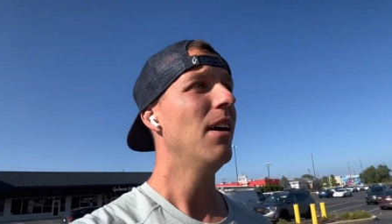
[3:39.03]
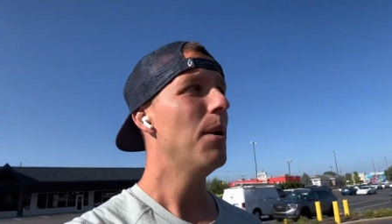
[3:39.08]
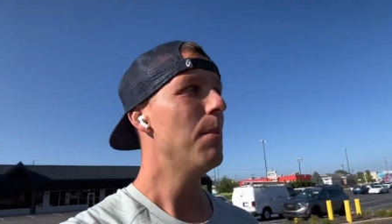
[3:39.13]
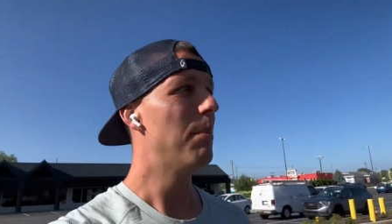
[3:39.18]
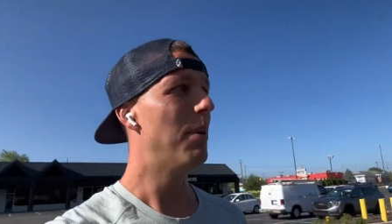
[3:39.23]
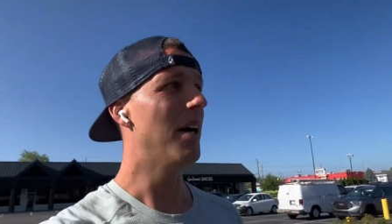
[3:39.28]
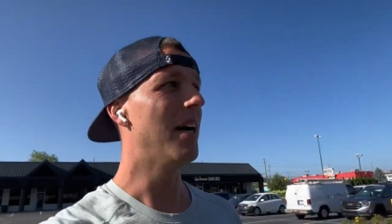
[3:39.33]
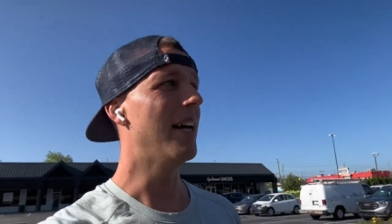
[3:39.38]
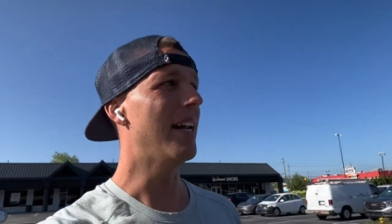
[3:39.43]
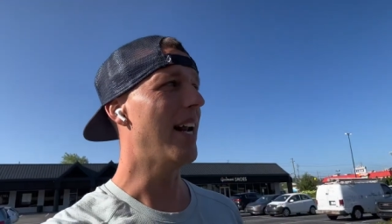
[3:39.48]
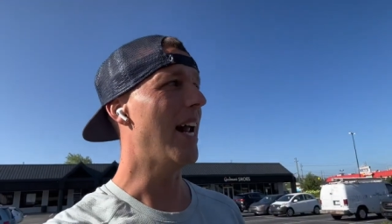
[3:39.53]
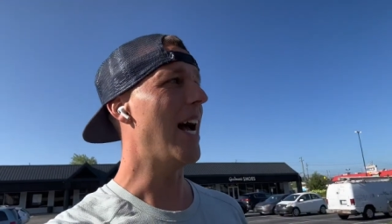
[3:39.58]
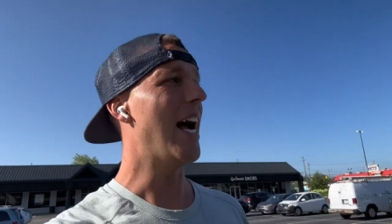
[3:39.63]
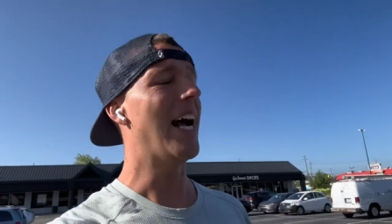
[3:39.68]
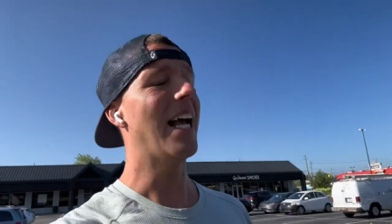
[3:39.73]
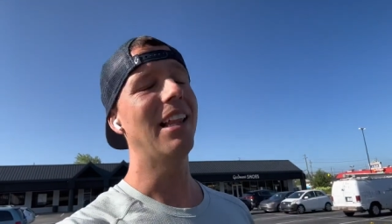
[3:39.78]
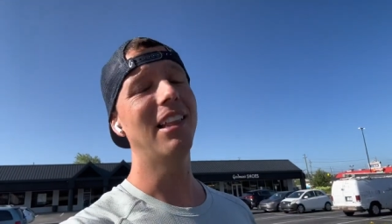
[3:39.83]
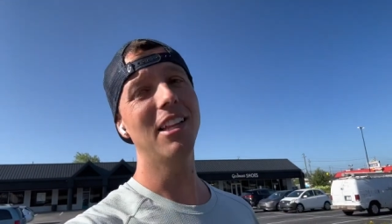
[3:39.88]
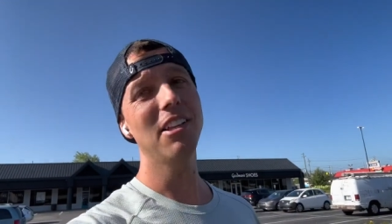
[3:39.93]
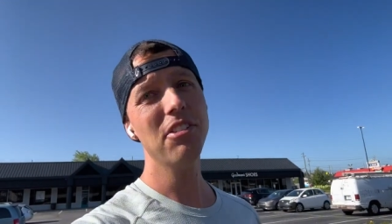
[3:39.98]
But
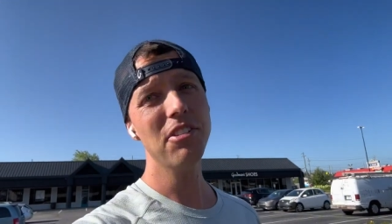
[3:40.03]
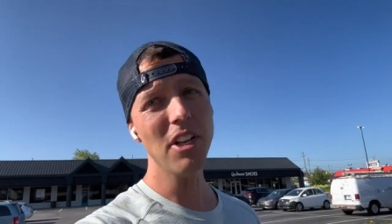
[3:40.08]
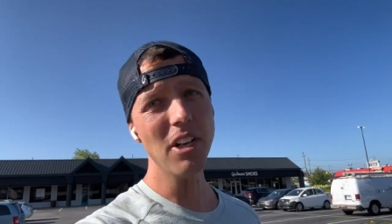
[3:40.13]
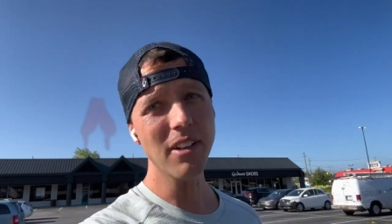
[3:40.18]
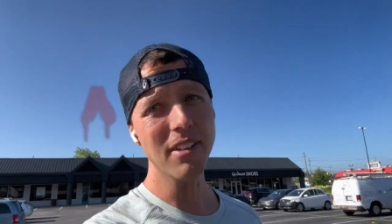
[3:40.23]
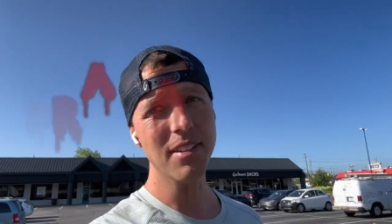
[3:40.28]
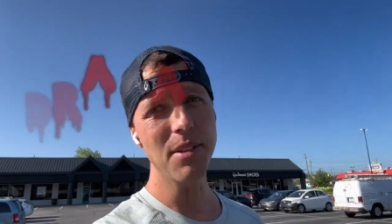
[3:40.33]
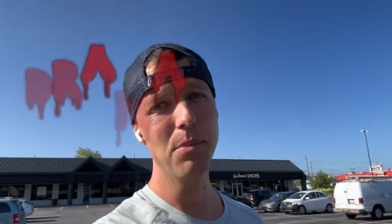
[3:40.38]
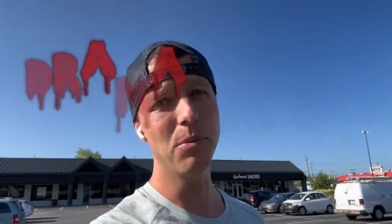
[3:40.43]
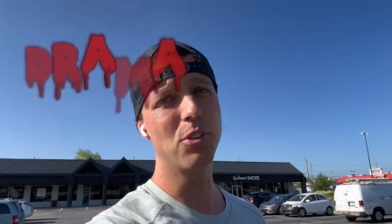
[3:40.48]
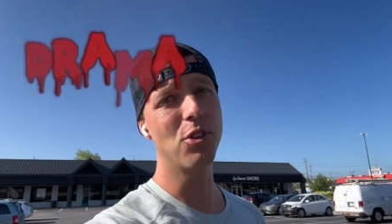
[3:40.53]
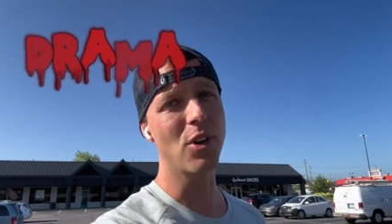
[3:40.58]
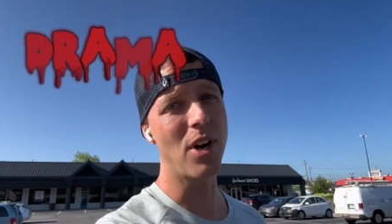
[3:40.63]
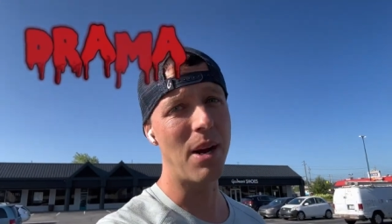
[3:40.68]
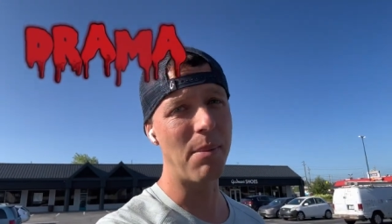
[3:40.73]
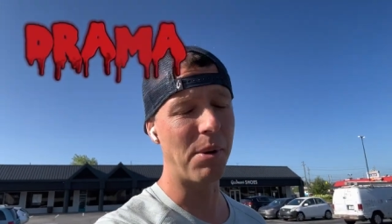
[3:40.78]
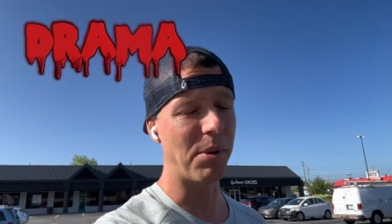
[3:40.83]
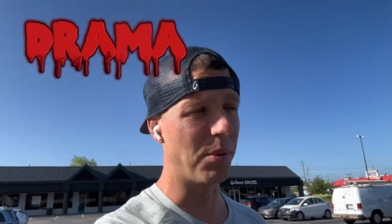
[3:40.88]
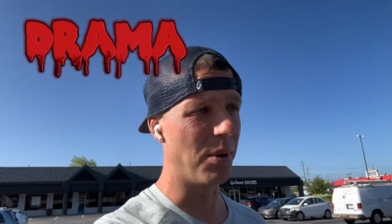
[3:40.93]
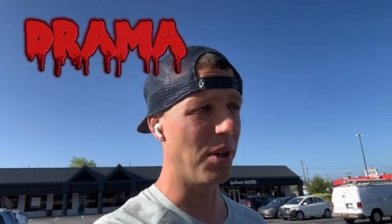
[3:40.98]
let's talk some
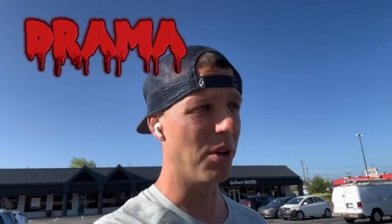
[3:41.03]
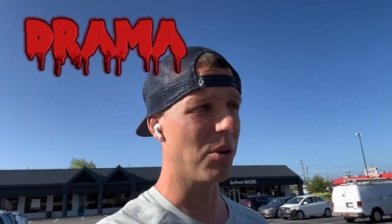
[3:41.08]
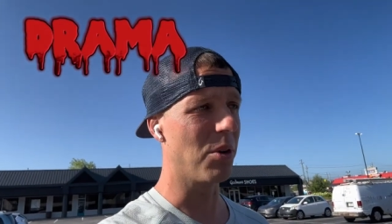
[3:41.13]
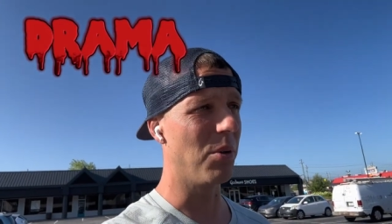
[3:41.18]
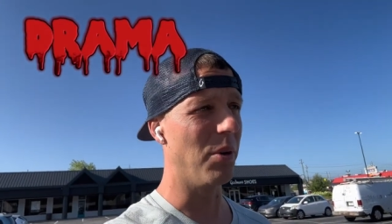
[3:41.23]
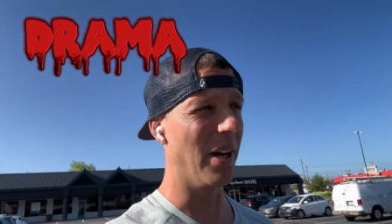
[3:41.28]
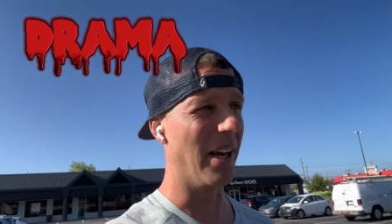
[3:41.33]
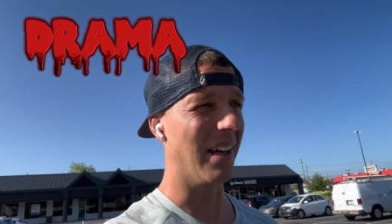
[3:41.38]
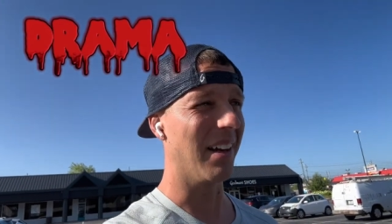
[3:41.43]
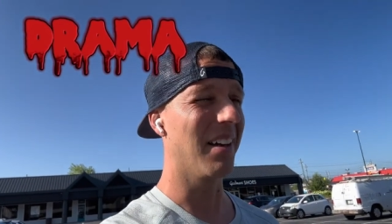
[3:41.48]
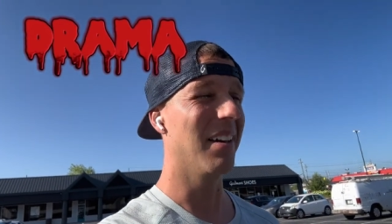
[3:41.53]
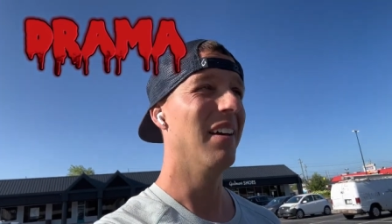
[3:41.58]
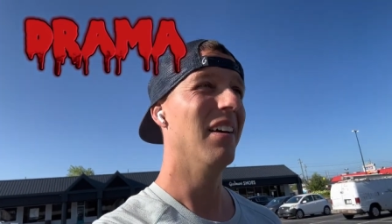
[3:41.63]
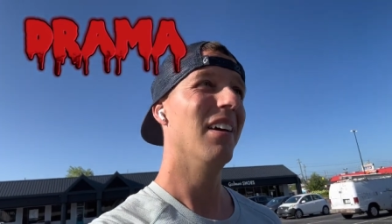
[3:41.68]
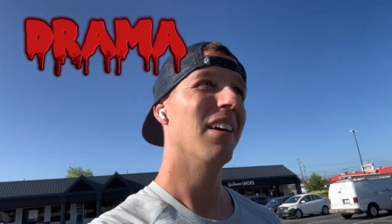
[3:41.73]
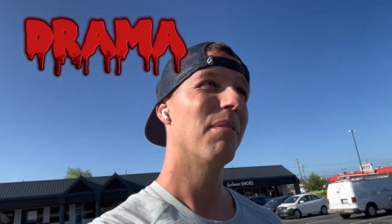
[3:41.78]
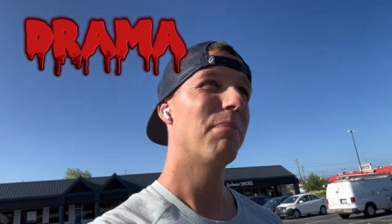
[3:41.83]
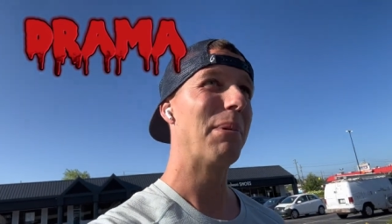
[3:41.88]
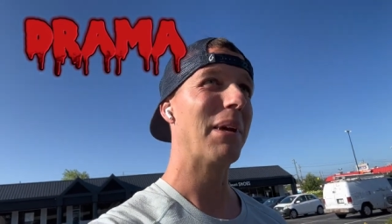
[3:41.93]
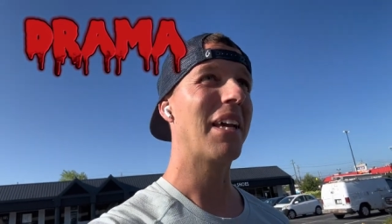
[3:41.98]
drama real quick
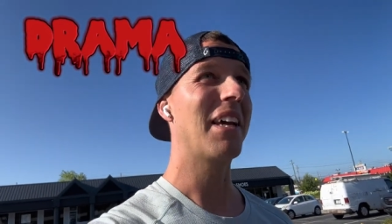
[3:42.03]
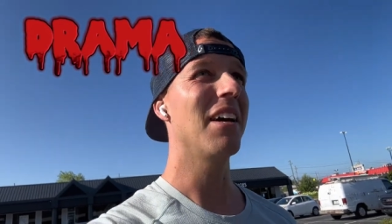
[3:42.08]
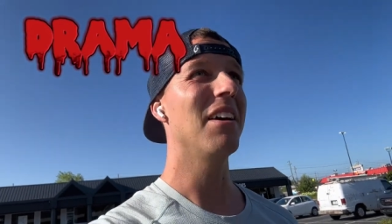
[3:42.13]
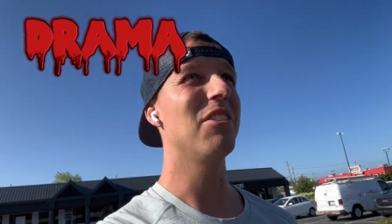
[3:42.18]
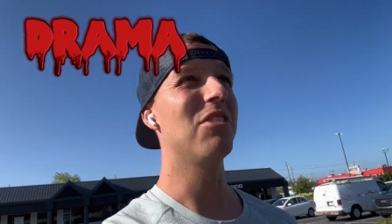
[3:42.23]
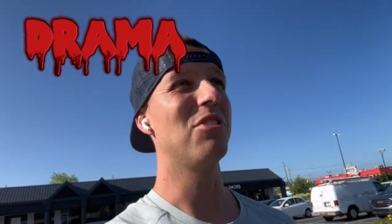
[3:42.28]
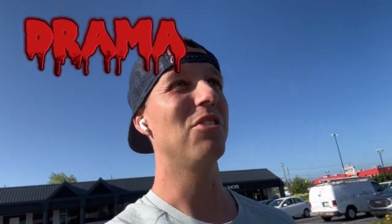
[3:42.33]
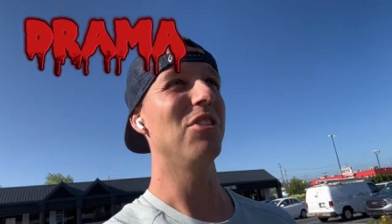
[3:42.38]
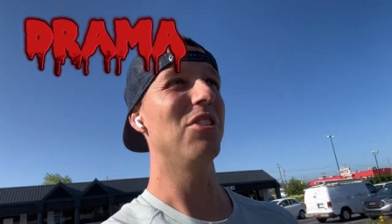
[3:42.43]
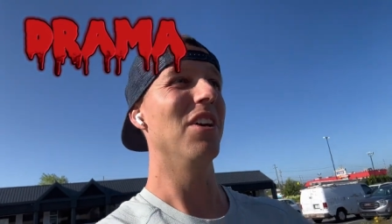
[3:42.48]
because